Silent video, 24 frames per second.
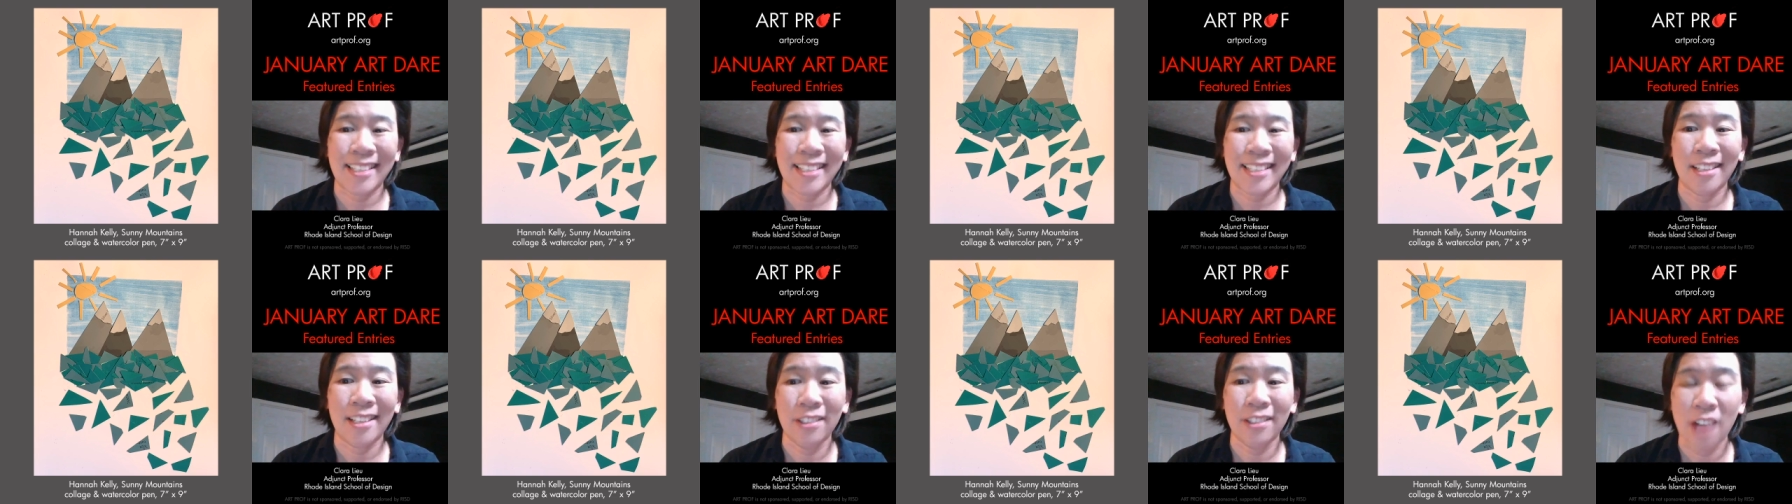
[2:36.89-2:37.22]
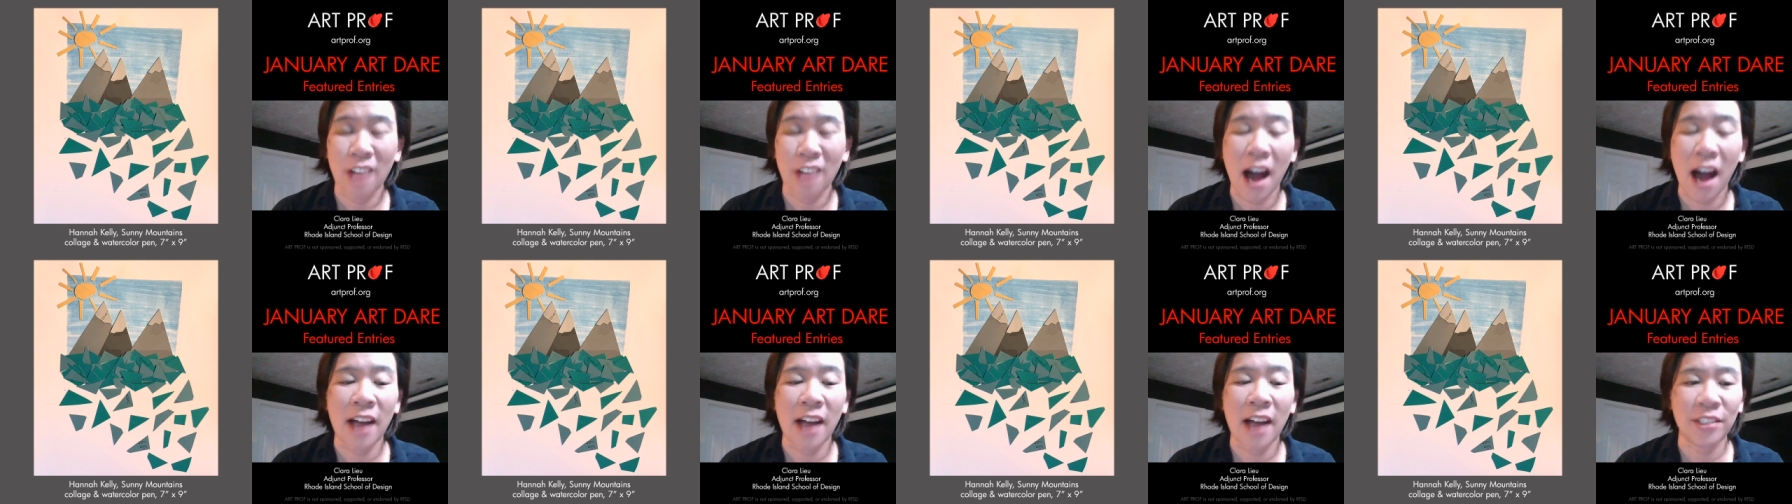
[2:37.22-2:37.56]

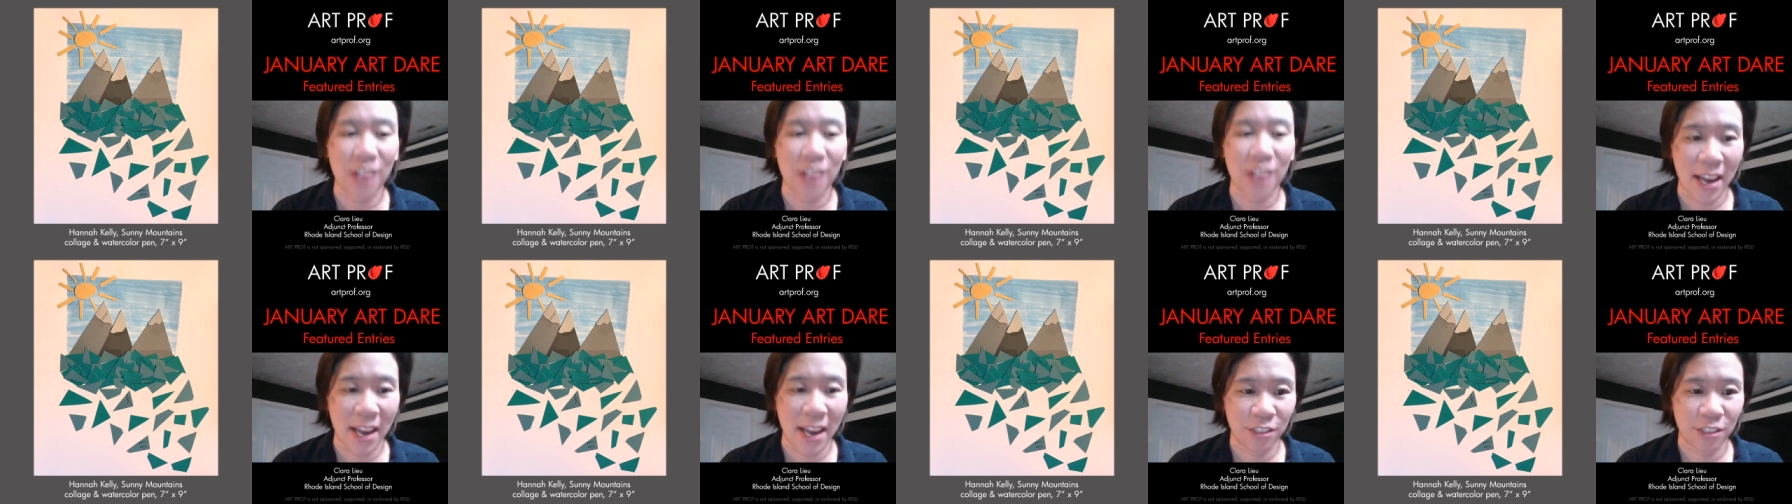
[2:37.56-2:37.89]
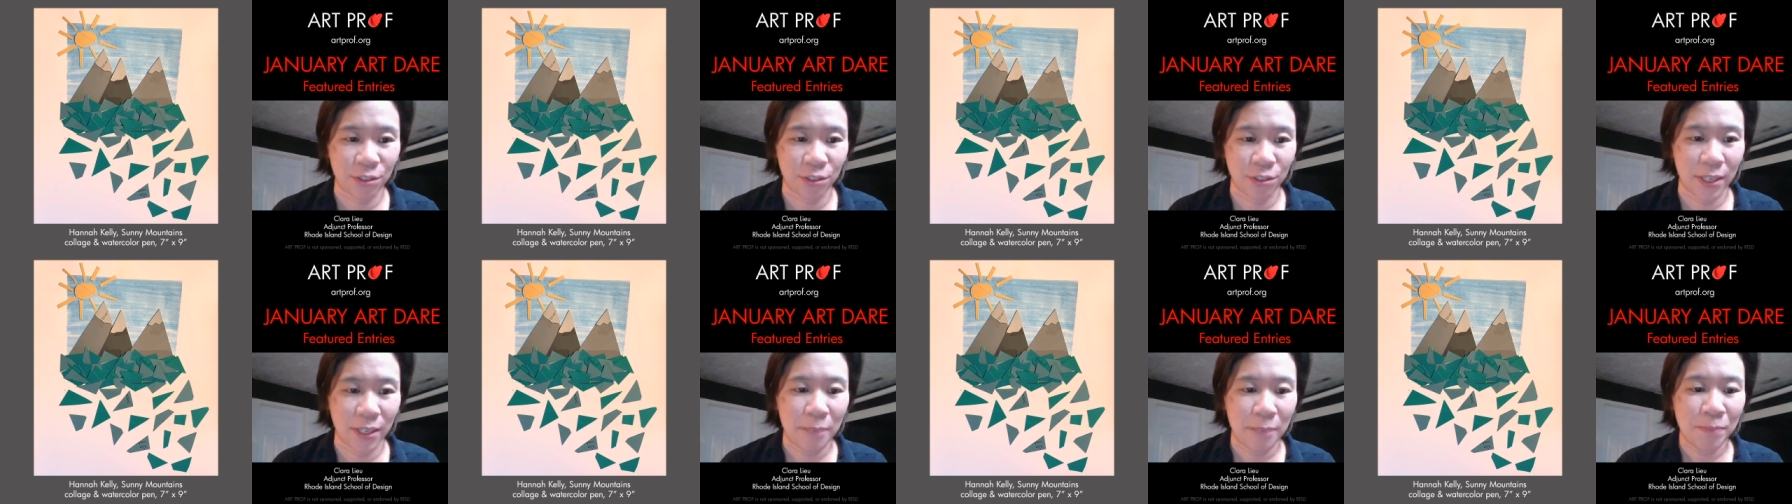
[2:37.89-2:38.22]
collage
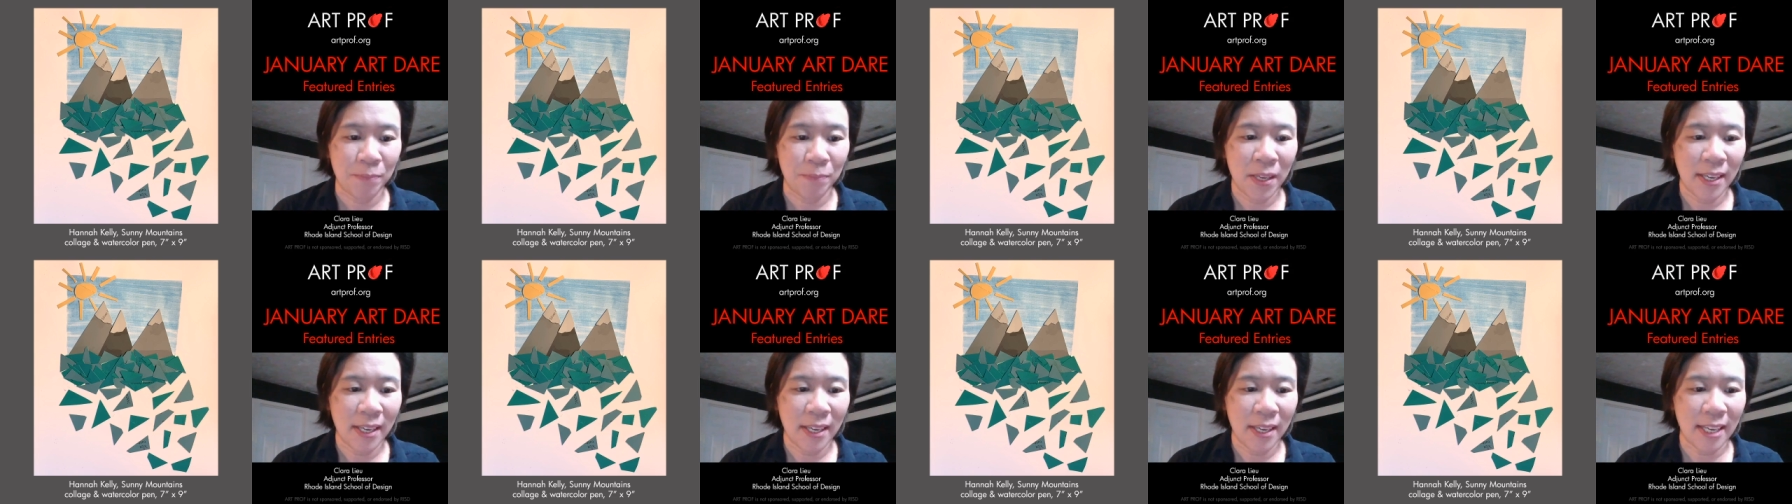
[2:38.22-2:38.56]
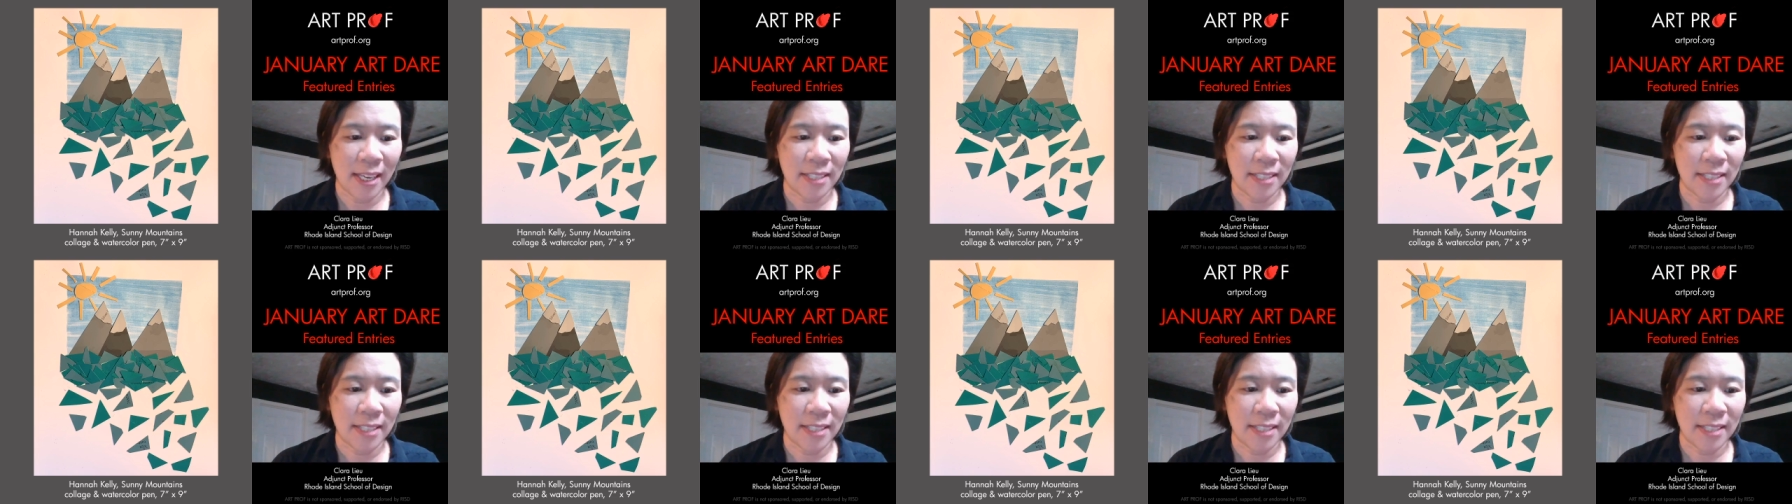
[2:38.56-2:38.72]
entry is